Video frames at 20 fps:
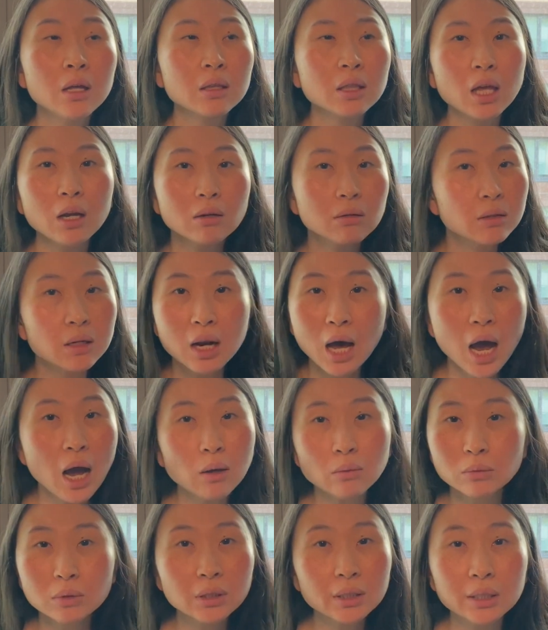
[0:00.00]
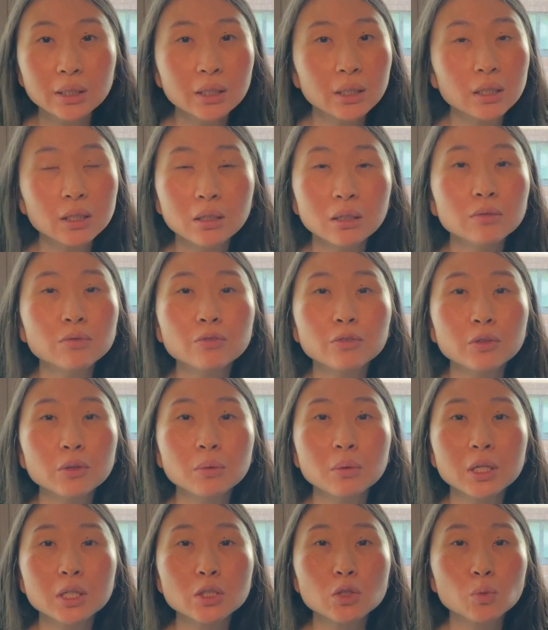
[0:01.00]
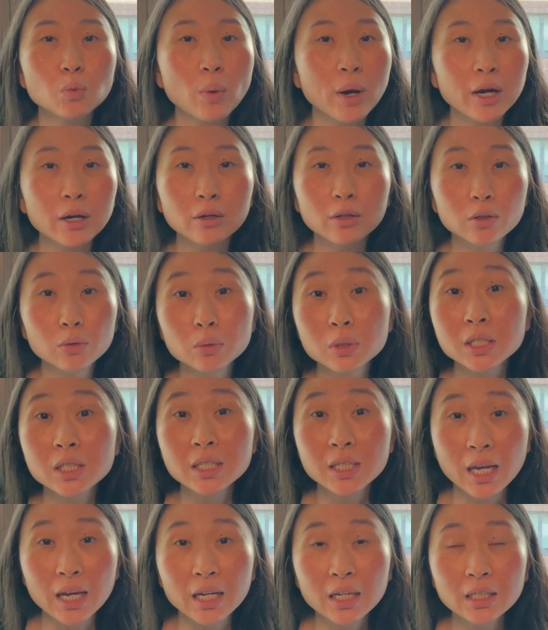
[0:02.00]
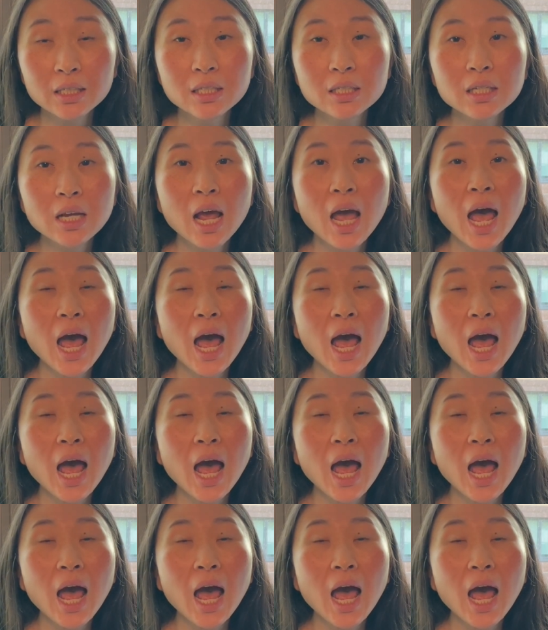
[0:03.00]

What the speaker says: they're not really going to influence where you stand,